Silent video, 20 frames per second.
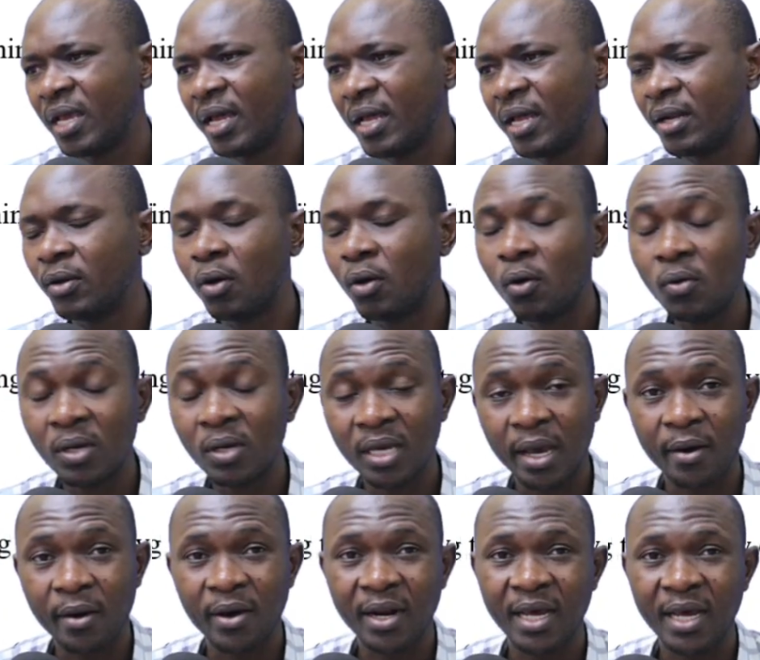we
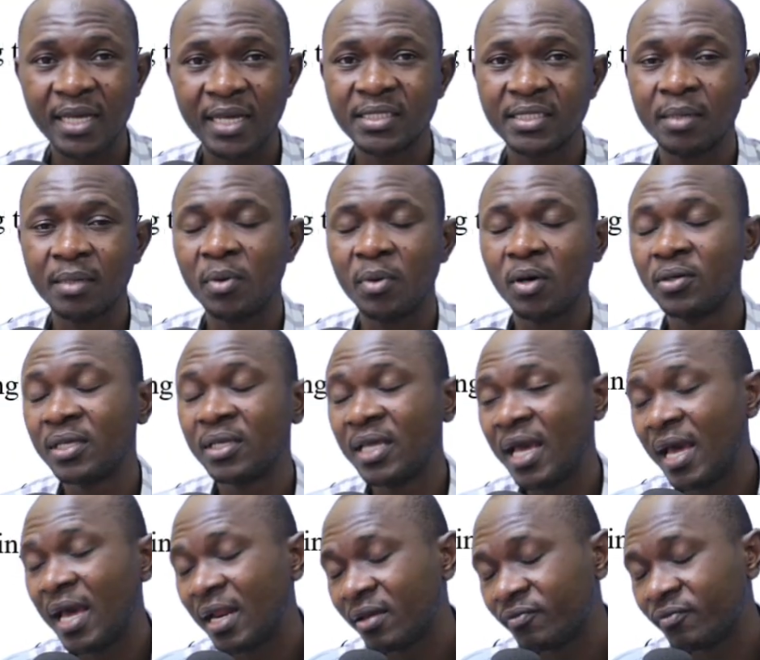coexist with
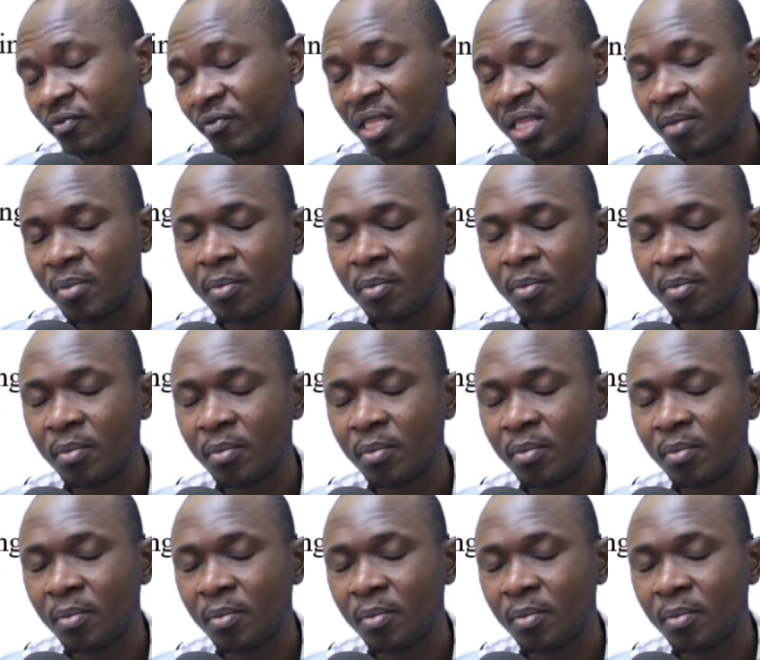people well.